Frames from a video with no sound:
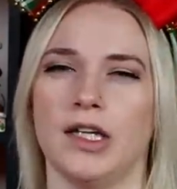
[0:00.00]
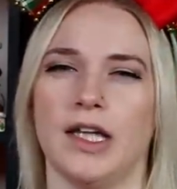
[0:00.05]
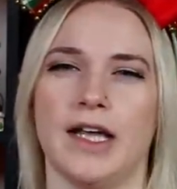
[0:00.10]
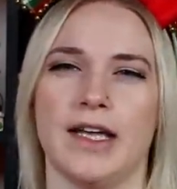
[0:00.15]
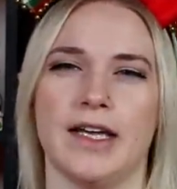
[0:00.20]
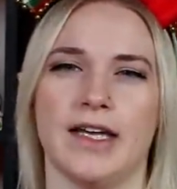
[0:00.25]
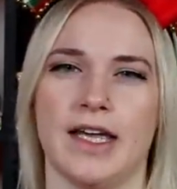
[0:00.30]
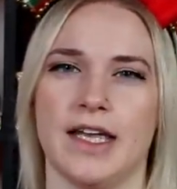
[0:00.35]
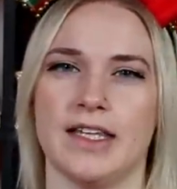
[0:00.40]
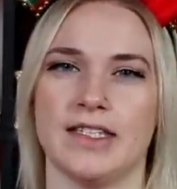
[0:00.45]

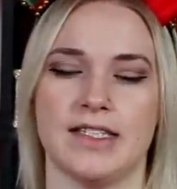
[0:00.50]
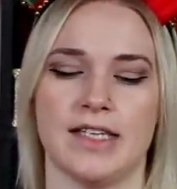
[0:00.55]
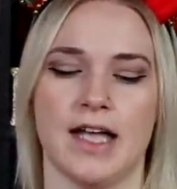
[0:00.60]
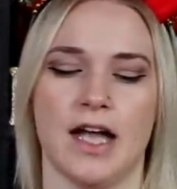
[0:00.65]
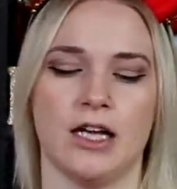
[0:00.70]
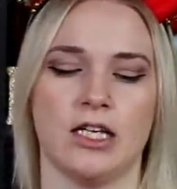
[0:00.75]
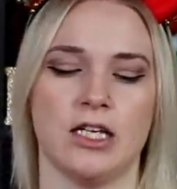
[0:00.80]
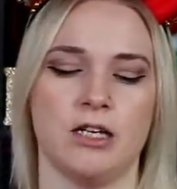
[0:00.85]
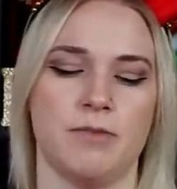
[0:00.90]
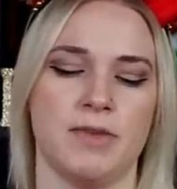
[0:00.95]
Like, it's
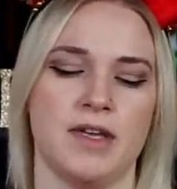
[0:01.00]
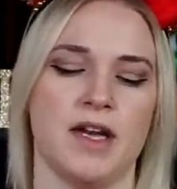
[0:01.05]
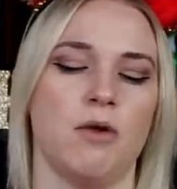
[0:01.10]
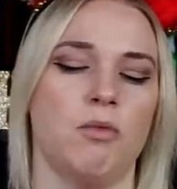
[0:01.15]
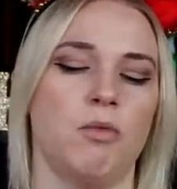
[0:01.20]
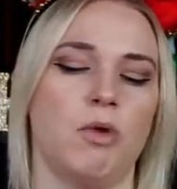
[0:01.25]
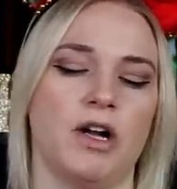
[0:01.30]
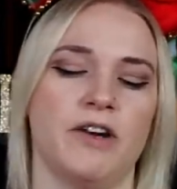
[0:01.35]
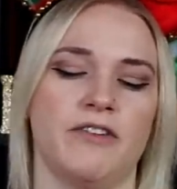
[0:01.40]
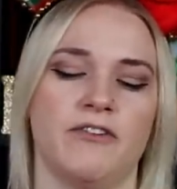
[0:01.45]
not gonna be a
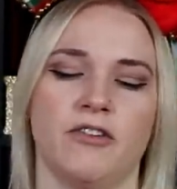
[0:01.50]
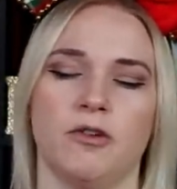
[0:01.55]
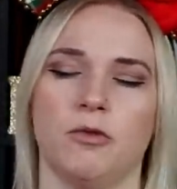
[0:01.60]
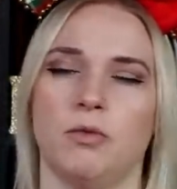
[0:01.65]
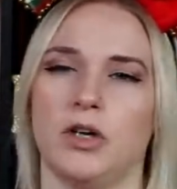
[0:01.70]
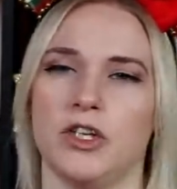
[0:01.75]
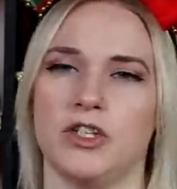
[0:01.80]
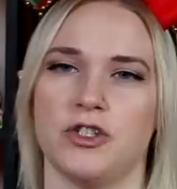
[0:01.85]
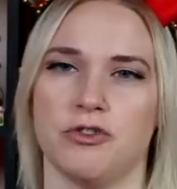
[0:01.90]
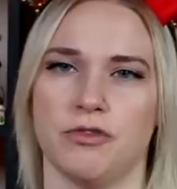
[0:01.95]

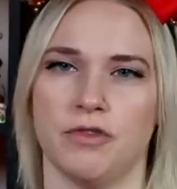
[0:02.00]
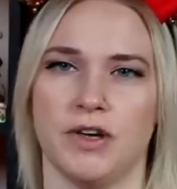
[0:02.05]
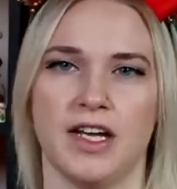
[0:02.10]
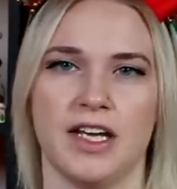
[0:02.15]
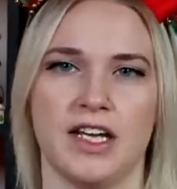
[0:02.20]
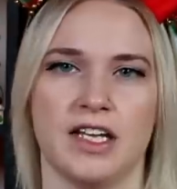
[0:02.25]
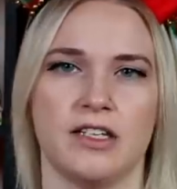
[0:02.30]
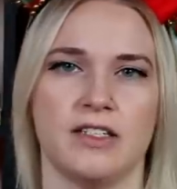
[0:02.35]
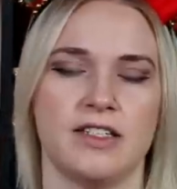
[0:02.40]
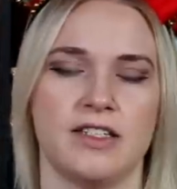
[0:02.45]
one-for-one
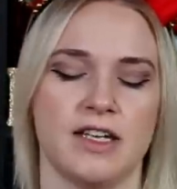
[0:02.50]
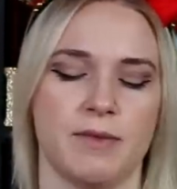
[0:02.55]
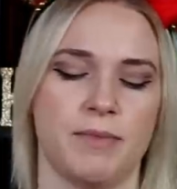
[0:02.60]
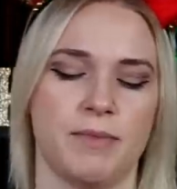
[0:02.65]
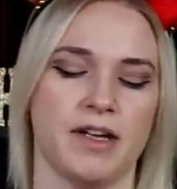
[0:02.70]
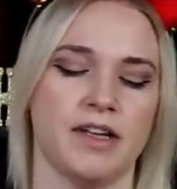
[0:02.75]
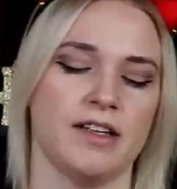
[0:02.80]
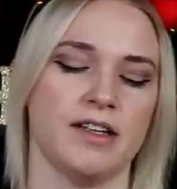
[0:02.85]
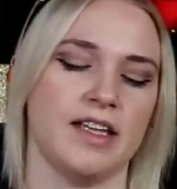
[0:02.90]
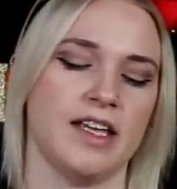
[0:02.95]
trade,
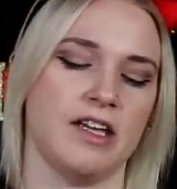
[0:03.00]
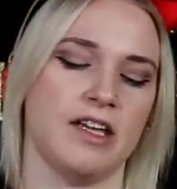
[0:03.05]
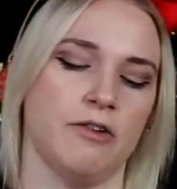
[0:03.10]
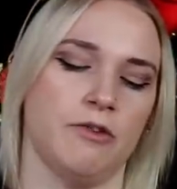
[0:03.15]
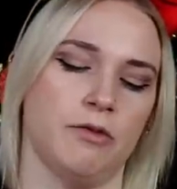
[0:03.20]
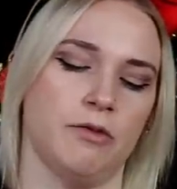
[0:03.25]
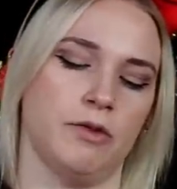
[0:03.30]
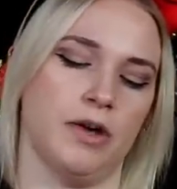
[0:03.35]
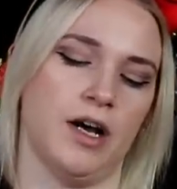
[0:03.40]
typically.